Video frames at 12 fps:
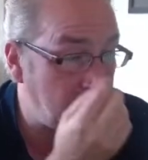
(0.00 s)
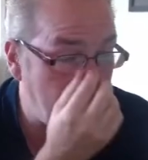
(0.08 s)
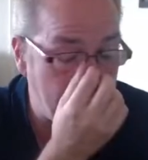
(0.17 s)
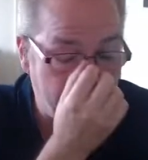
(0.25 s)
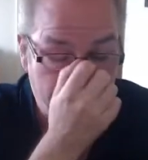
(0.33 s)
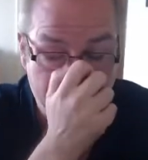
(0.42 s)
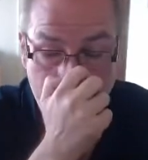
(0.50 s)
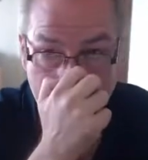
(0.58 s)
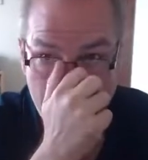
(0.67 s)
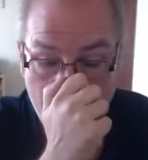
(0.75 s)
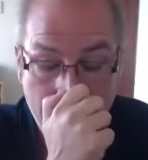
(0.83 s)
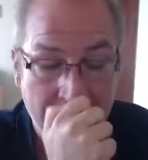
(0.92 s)
2 out of 3
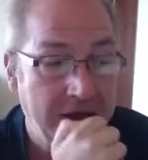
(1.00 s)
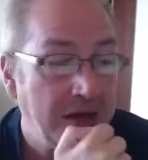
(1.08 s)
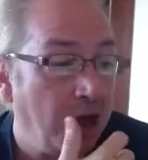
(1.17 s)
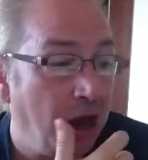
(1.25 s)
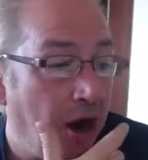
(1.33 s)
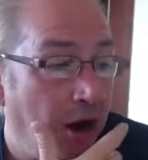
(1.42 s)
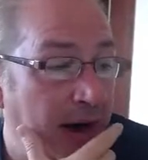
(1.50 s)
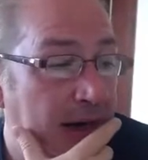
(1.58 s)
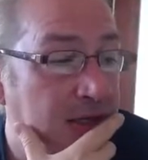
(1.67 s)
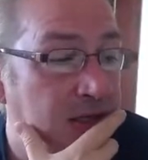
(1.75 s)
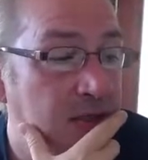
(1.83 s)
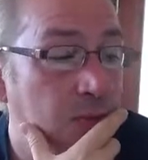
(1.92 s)
people are
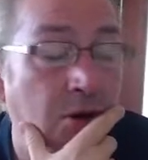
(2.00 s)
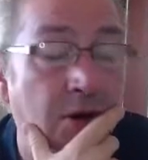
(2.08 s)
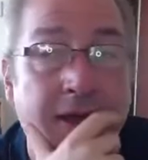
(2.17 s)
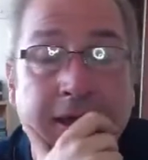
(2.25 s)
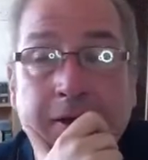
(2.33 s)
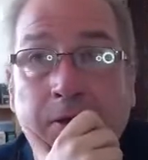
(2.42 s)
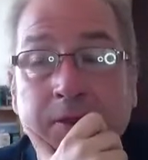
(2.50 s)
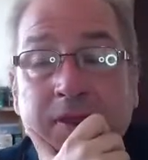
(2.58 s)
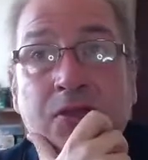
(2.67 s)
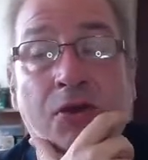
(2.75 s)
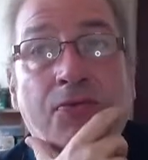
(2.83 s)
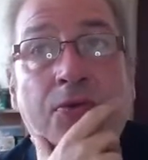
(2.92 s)
actually working on
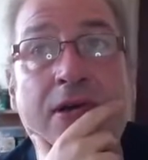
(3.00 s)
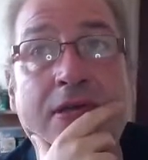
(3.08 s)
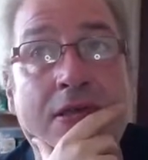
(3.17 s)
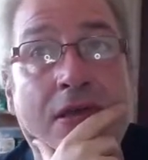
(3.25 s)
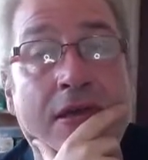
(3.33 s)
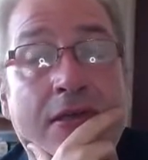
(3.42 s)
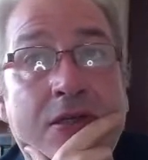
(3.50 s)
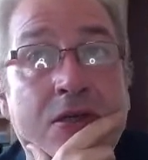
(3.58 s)
the software side, 2